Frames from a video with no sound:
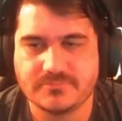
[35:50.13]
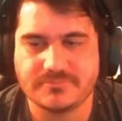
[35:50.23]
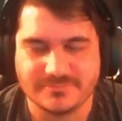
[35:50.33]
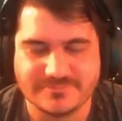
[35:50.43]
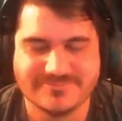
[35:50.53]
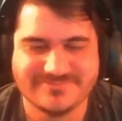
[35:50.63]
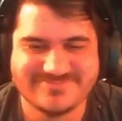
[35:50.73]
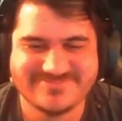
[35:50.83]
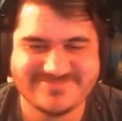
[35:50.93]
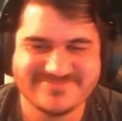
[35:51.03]
like, yeah,
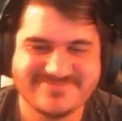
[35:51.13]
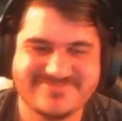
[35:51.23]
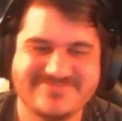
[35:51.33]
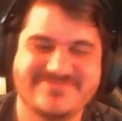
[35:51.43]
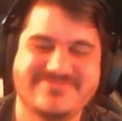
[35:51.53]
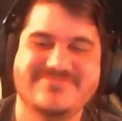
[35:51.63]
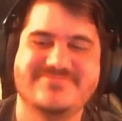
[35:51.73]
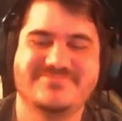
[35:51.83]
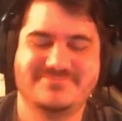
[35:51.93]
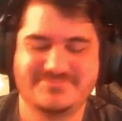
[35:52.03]
okay.
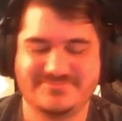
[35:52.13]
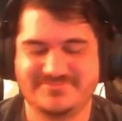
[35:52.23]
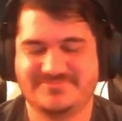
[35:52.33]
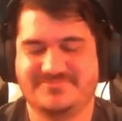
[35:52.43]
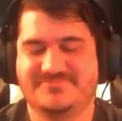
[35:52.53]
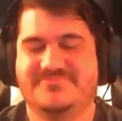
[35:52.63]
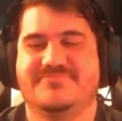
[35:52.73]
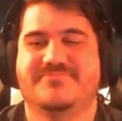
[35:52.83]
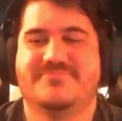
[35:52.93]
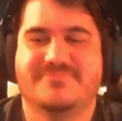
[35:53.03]
Immediate injuries, you're
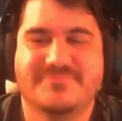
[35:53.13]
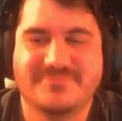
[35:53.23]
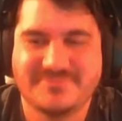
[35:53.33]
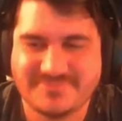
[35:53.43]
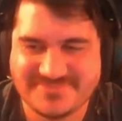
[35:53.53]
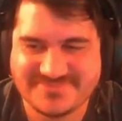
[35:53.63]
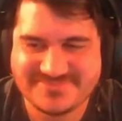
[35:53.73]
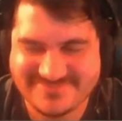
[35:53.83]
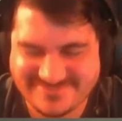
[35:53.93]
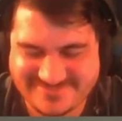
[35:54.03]
right. I need a new
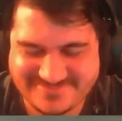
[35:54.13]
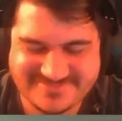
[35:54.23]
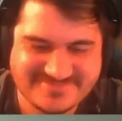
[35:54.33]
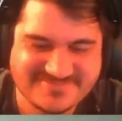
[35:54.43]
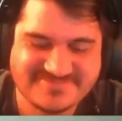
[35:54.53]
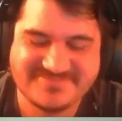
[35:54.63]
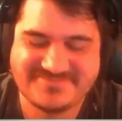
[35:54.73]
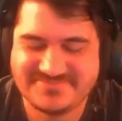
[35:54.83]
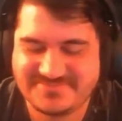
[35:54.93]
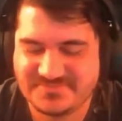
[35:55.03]
hand. We might have to chop it off
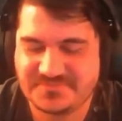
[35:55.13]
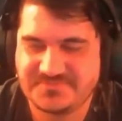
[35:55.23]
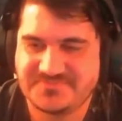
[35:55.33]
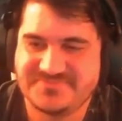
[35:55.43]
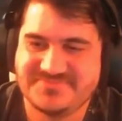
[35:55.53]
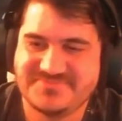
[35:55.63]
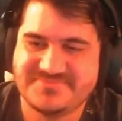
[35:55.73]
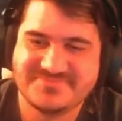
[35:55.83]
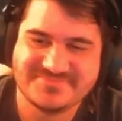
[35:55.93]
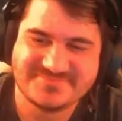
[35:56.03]
at the wrist. Let's do
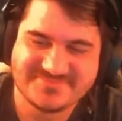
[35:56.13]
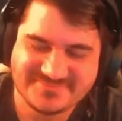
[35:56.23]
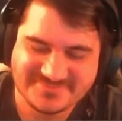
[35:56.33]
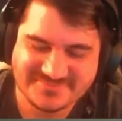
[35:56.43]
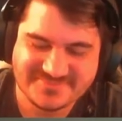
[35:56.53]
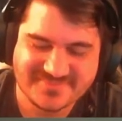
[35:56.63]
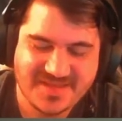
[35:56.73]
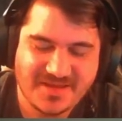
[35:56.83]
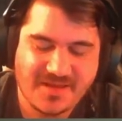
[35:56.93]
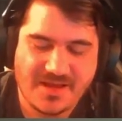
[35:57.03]
this. So
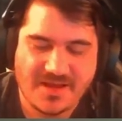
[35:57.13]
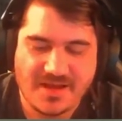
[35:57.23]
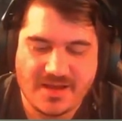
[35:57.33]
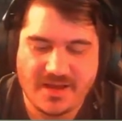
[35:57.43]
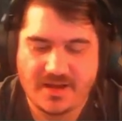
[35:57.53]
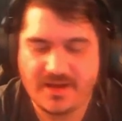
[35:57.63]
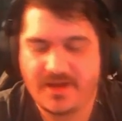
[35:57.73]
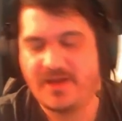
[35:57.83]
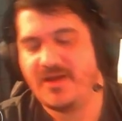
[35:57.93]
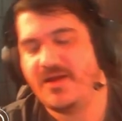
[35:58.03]
let's get it
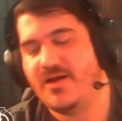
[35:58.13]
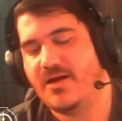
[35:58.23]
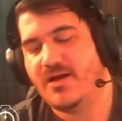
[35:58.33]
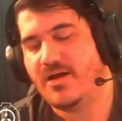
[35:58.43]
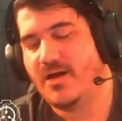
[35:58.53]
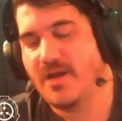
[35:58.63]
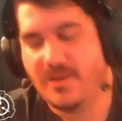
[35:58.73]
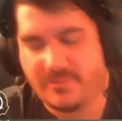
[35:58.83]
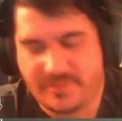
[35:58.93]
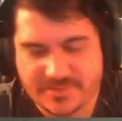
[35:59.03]
going.
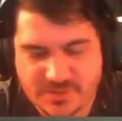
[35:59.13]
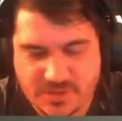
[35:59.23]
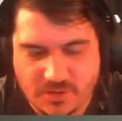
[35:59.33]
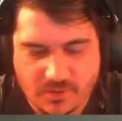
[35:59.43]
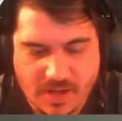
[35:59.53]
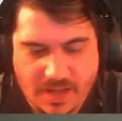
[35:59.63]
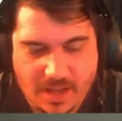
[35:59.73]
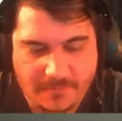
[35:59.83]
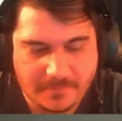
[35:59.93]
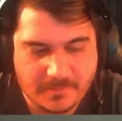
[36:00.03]
All right. So
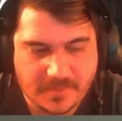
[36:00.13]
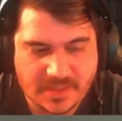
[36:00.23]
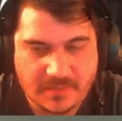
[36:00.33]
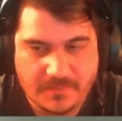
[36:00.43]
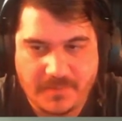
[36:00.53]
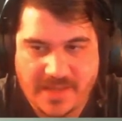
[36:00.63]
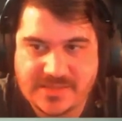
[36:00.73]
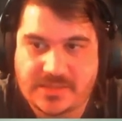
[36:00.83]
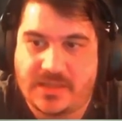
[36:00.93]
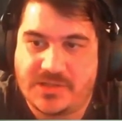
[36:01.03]
he
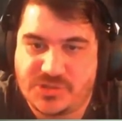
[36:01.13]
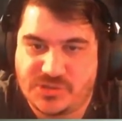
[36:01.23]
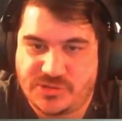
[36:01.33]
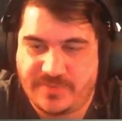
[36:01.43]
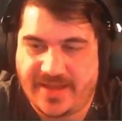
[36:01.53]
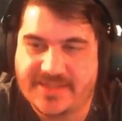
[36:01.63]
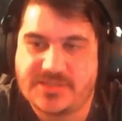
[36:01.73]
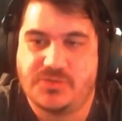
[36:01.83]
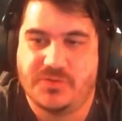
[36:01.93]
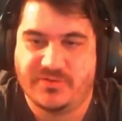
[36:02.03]
basically ushers you back
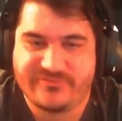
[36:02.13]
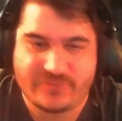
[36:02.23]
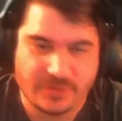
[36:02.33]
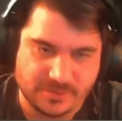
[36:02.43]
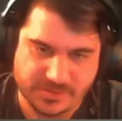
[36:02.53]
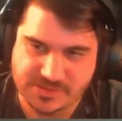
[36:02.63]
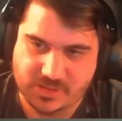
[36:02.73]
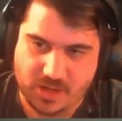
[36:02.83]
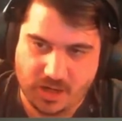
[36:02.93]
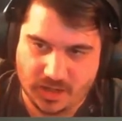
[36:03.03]
to the furthest
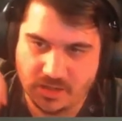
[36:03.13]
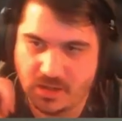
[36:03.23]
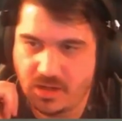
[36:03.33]
car